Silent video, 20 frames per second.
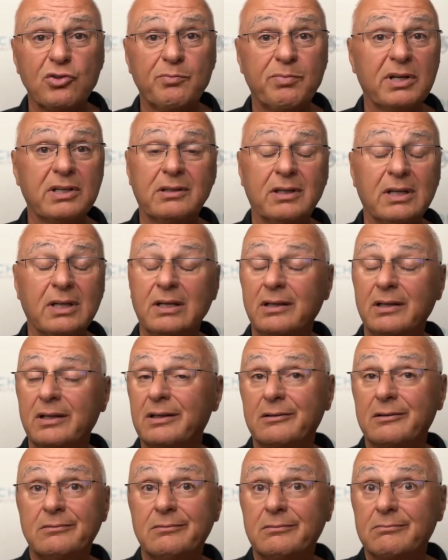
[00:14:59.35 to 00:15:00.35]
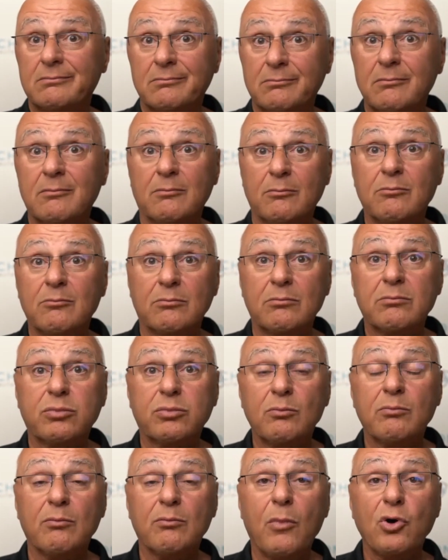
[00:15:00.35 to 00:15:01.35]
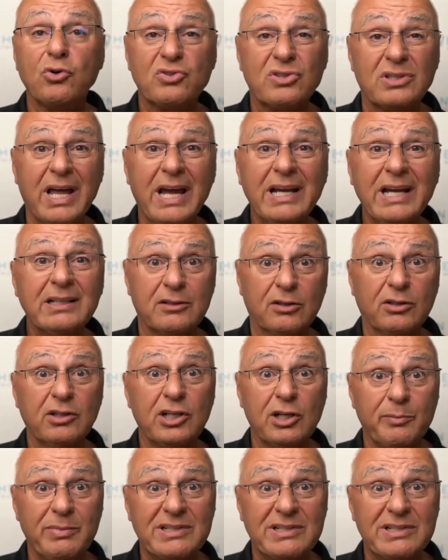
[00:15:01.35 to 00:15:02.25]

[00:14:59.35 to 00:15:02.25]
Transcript: But, you know, most likely they're going to be